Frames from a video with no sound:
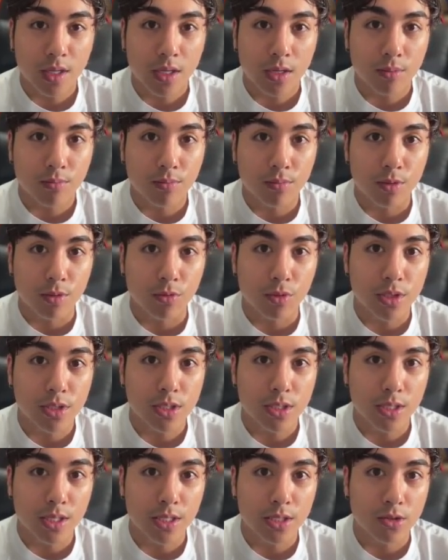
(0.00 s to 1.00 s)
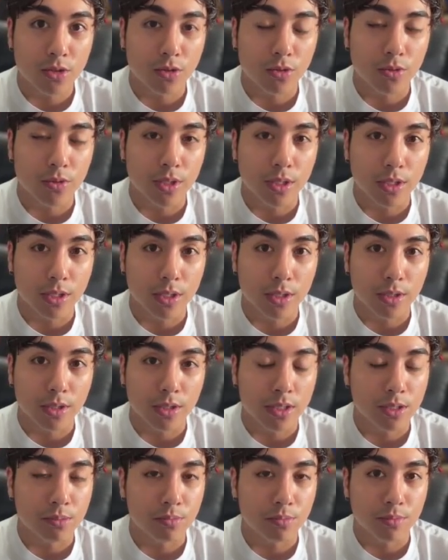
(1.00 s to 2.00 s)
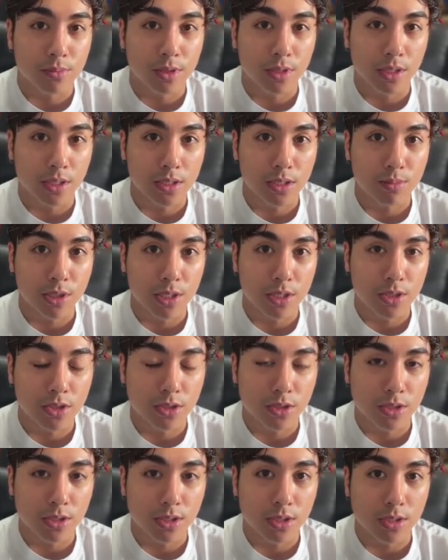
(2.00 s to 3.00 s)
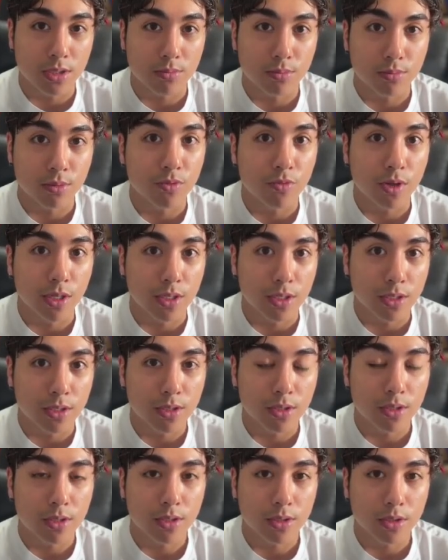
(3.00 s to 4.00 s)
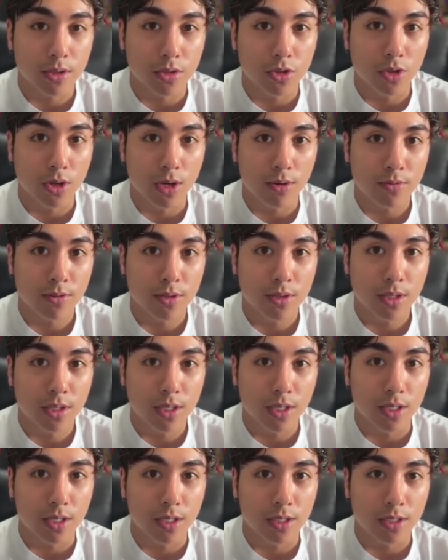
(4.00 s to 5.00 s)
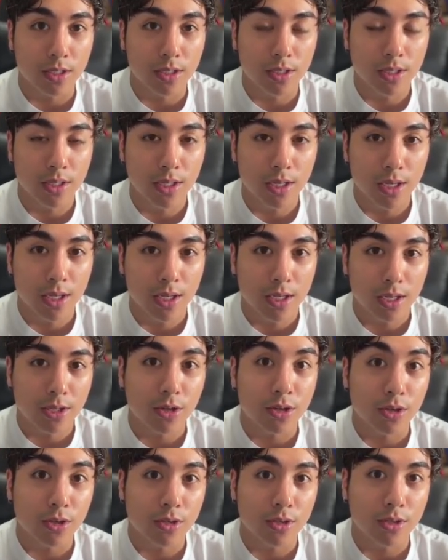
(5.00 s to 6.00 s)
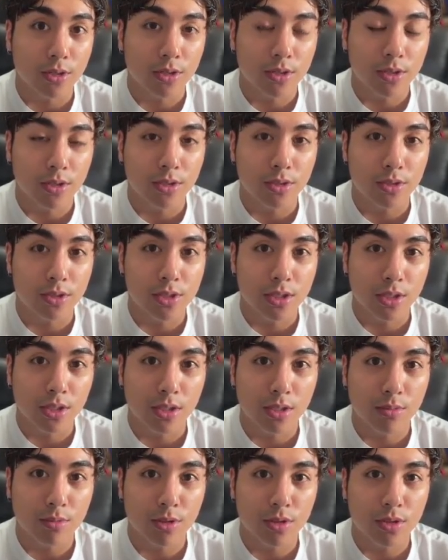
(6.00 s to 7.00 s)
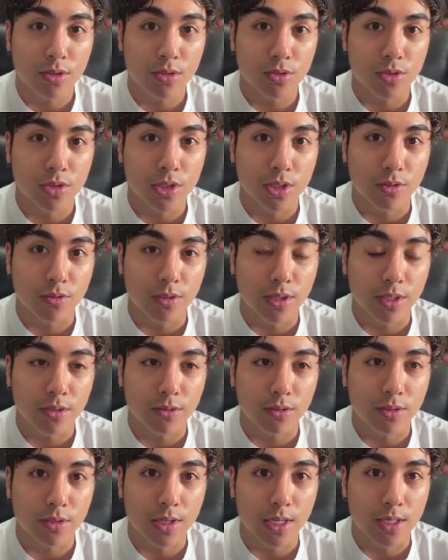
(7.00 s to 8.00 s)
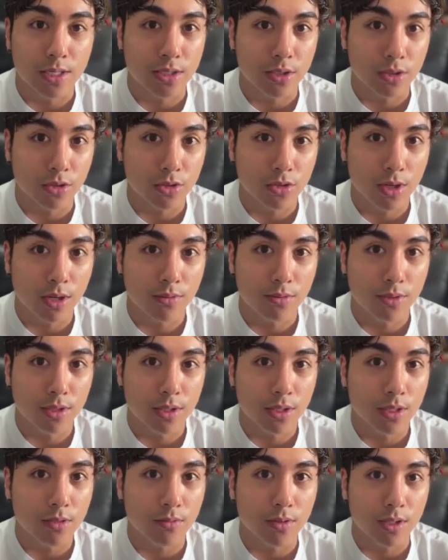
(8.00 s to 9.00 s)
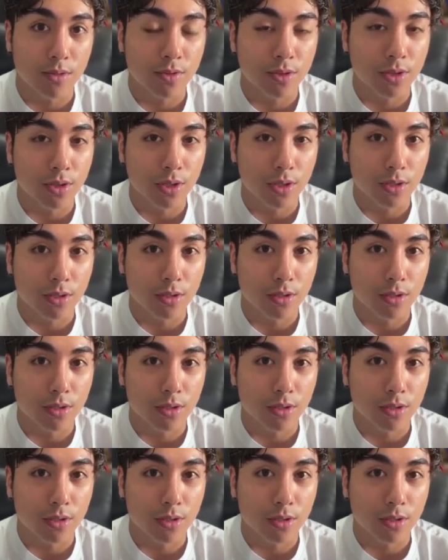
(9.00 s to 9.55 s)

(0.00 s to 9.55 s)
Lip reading: But once it gets going, it can exponentially provide you traffic, and you're still able to generate SEO traffic even if you're not